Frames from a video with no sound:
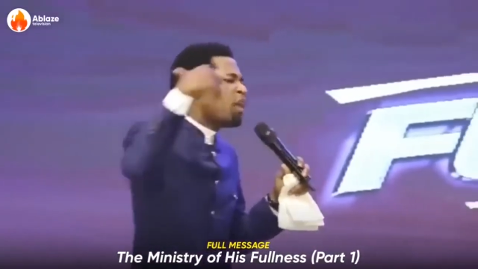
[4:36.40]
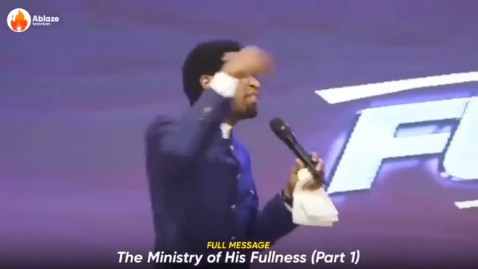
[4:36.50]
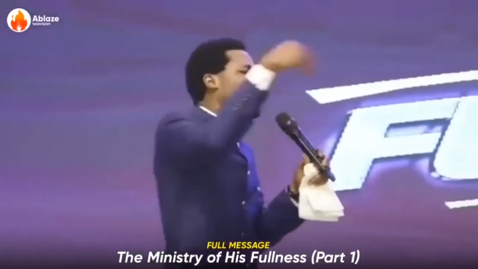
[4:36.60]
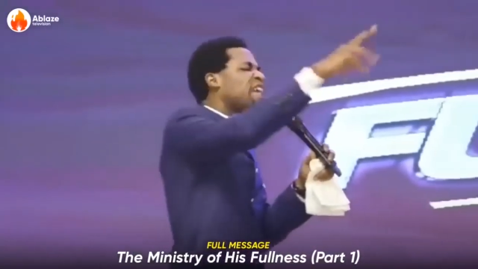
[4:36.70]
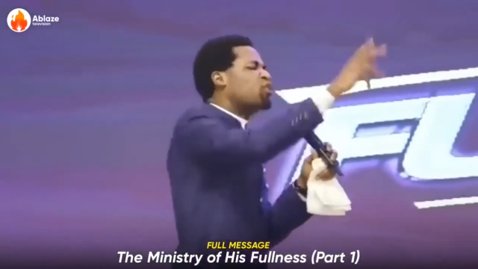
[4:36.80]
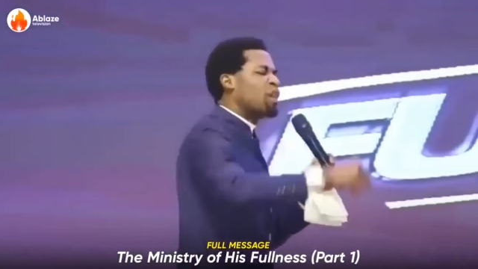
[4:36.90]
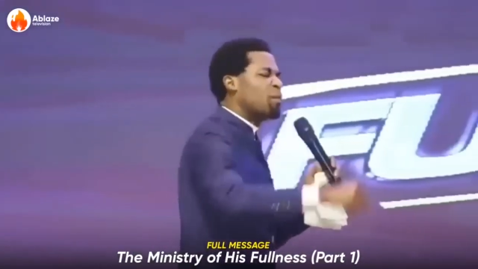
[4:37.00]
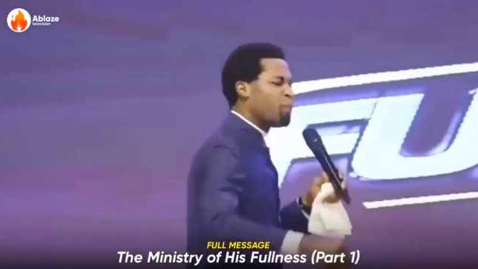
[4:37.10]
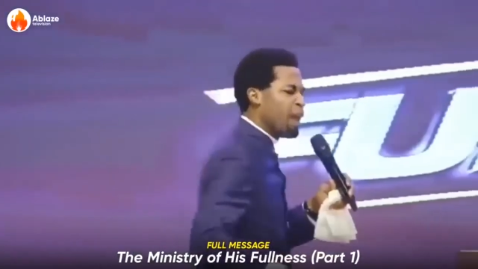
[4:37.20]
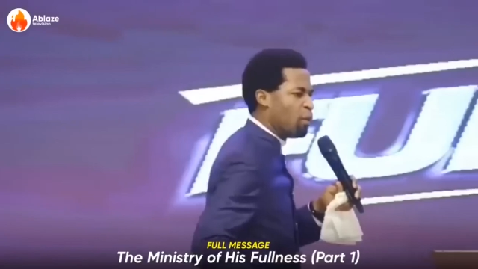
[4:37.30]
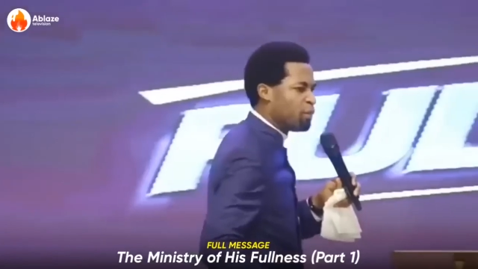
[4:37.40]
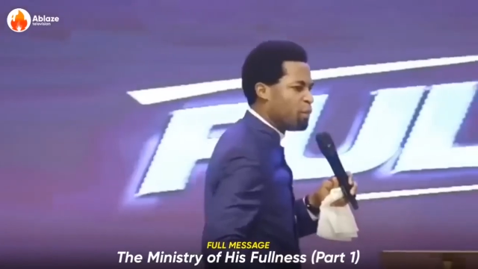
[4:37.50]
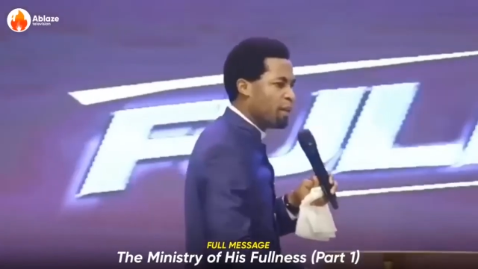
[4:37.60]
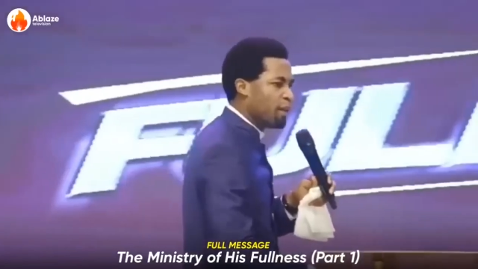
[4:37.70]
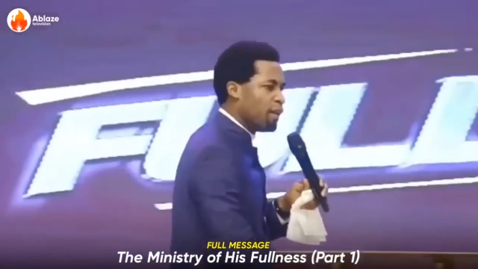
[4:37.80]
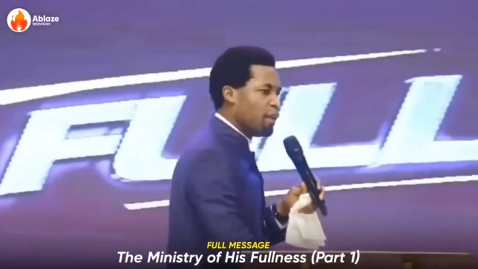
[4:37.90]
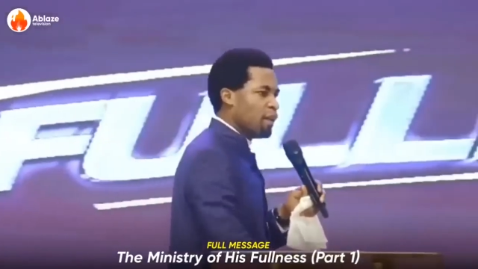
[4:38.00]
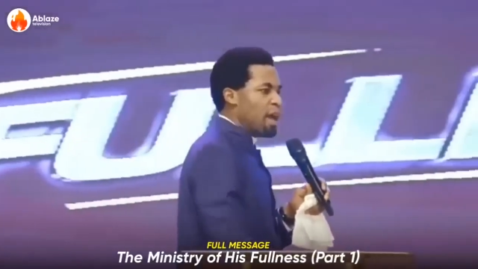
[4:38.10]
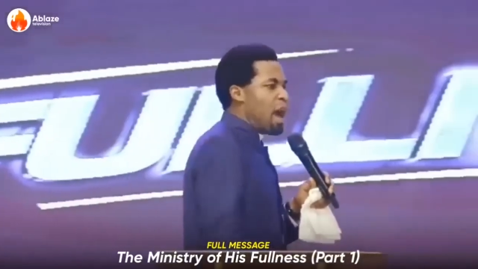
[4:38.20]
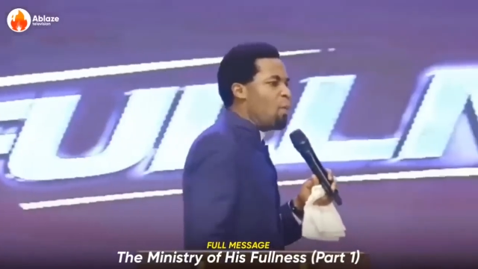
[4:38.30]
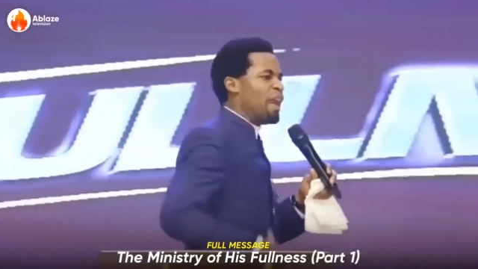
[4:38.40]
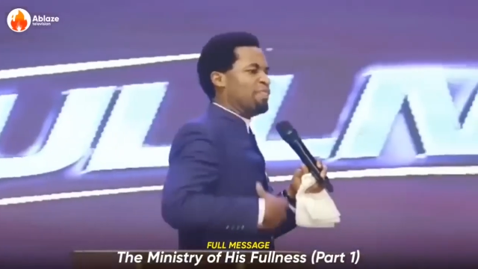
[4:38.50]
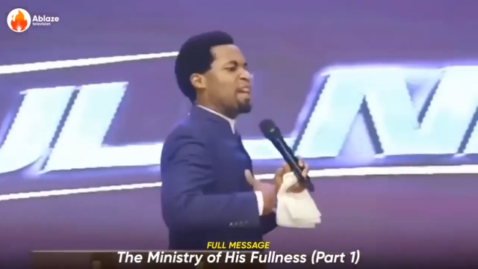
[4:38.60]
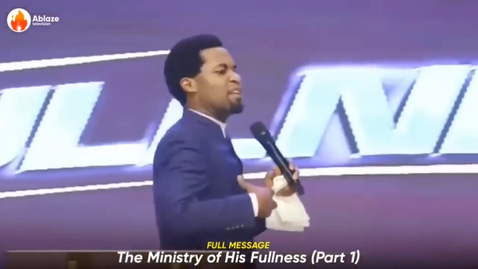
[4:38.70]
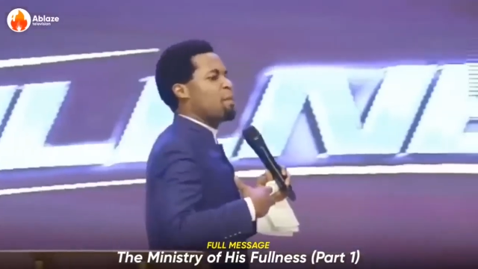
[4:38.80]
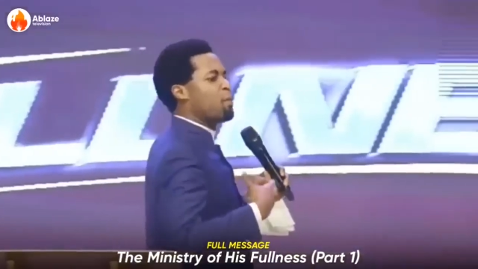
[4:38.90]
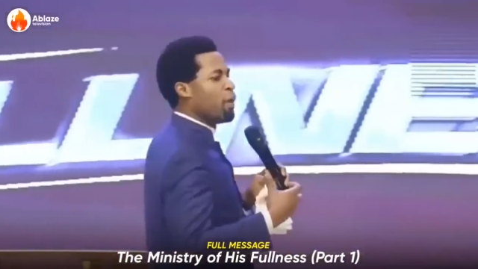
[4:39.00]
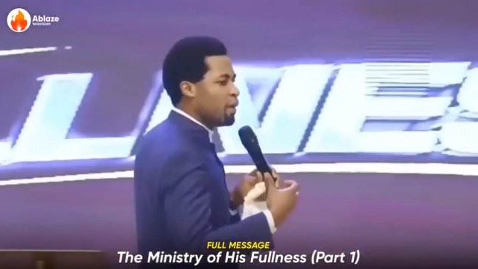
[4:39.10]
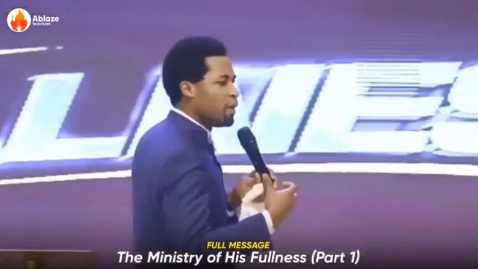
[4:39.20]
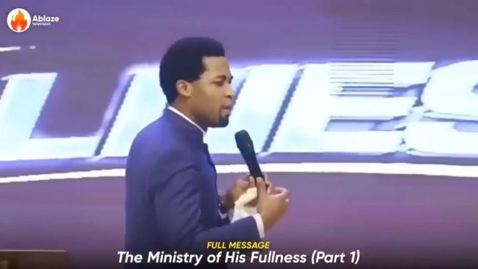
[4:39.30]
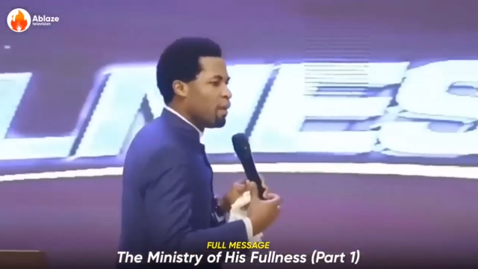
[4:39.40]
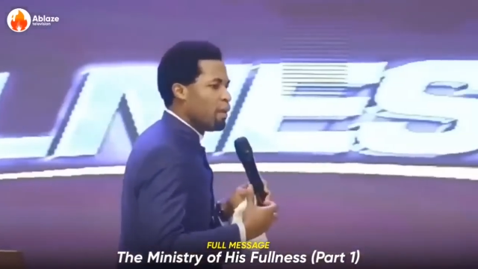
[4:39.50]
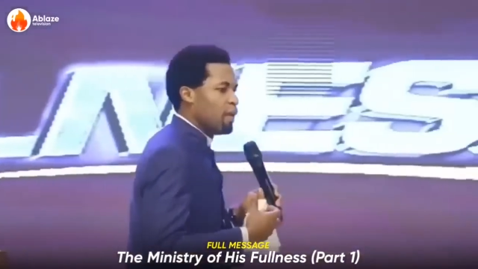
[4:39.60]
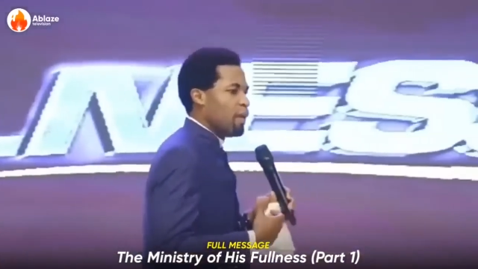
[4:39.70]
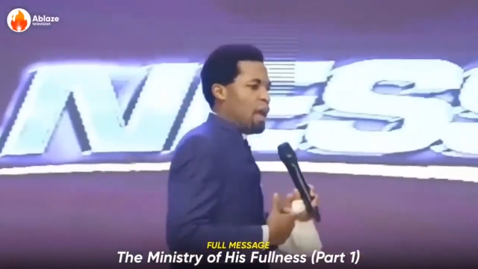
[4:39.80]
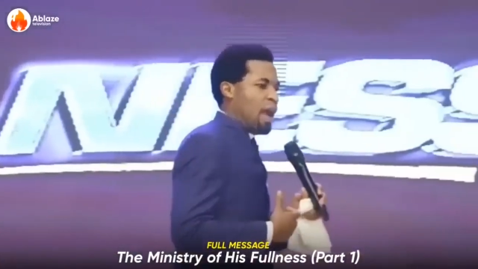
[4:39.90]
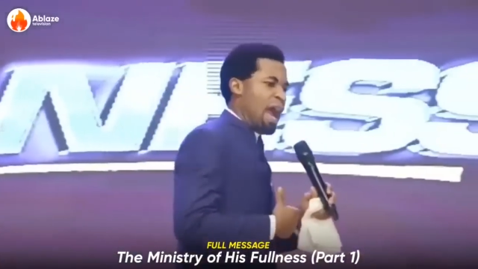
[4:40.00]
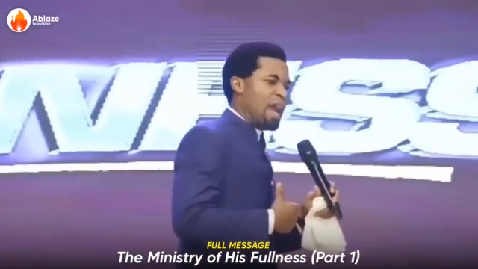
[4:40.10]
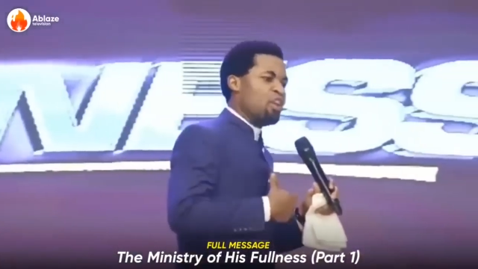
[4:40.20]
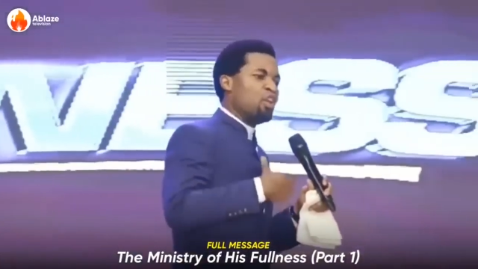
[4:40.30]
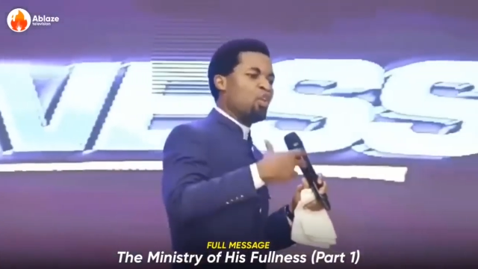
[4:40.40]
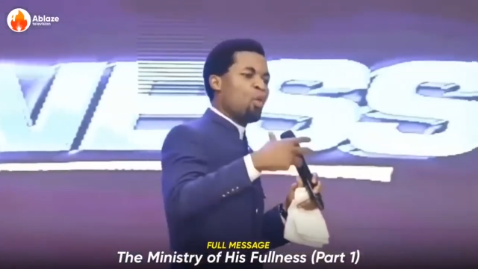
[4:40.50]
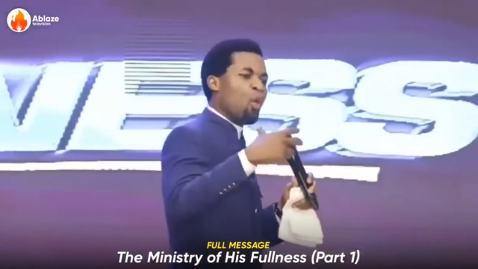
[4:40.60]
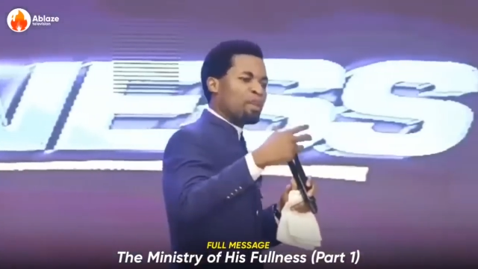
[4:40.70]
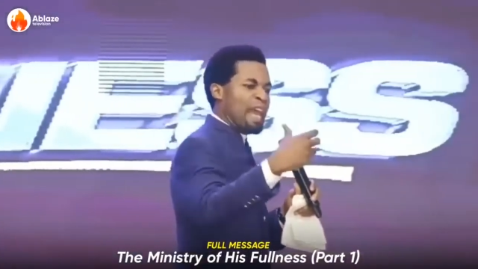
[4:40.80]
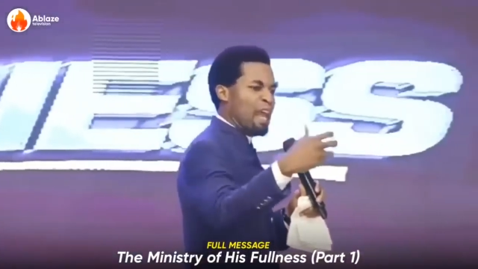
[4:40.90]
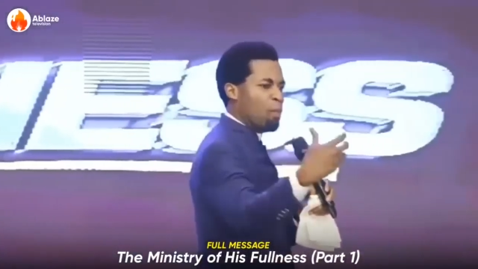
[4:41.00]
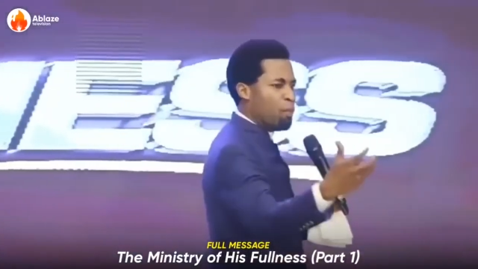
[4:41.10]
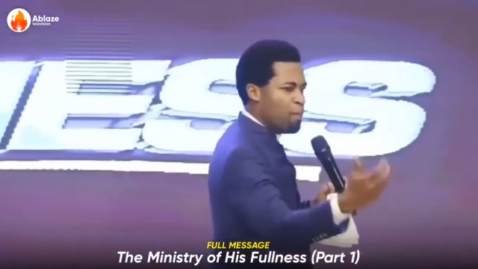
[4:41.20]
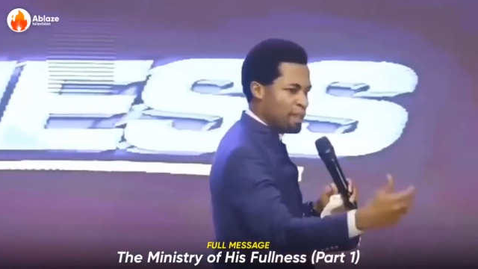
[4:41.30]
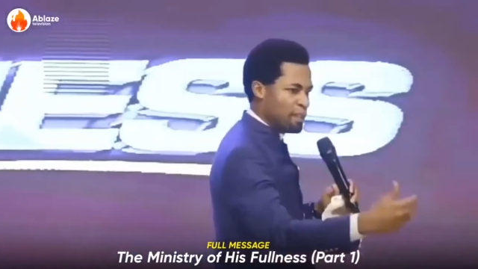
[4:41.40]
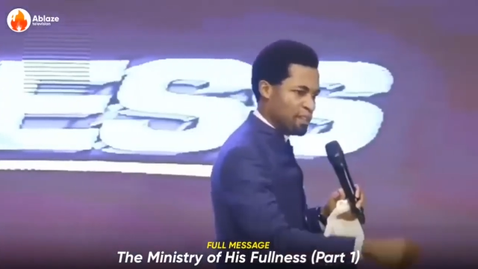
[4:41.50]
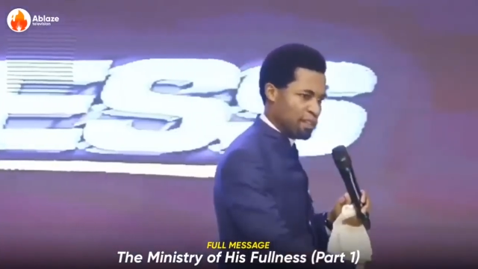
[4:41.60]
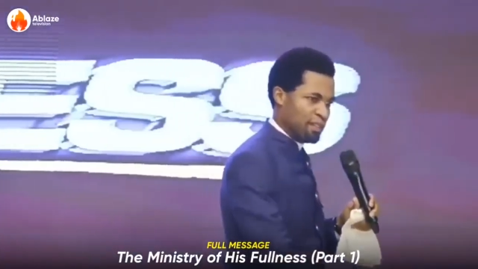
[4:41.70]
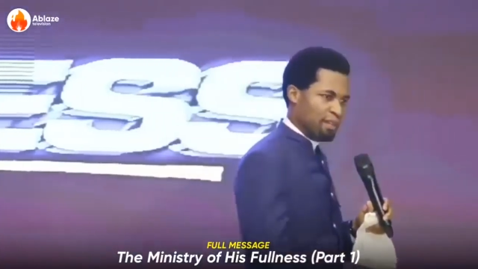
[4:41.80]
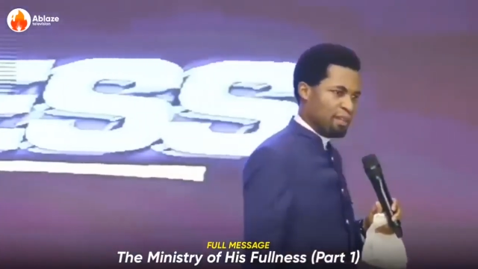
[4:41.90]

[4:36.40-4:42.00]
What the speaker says: before he started talking prayer with me. And when I started praying, I knew what help meant.